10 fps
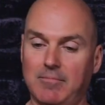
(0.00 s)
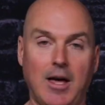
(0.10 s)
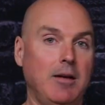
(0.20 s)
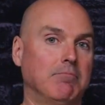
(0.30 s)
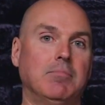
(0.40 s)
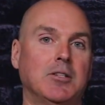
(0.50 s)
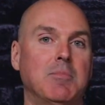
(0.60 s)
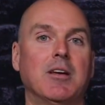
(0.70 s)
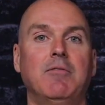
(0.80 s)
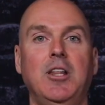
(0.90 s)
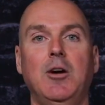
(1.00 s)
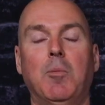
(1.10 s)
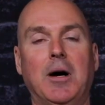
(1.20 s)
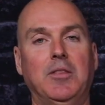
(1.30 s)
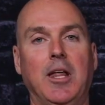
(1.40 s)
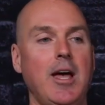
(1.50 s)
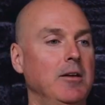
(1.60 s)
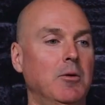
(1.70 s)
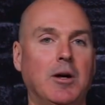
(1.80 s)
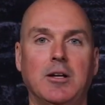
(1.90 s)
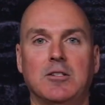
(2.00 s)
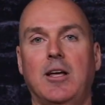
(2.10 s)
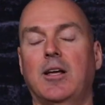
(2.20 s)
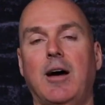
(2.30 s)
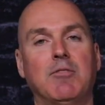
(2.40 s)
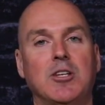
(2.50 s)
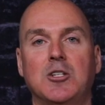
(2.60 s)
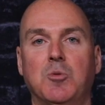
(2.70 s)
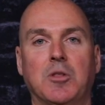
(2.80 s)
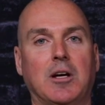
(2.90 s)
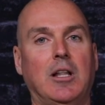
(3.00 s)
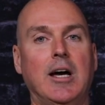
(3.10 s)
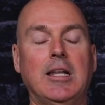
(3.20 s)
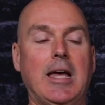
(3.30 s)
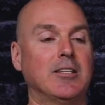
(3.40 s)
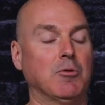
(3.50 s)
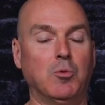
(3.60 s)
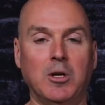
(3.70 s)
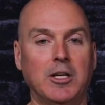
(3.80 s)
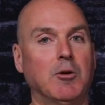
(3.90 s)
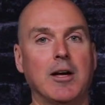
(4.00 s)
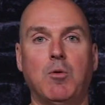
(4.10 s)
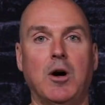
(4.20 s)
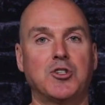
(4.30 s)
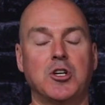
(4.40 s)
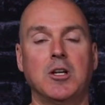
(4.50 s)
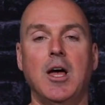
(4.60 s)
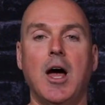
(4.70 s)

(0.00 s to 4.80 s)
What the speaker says: Hey, let's make a video about that. Hey, you know what? I just had a conversation with a client. He asked a really great question.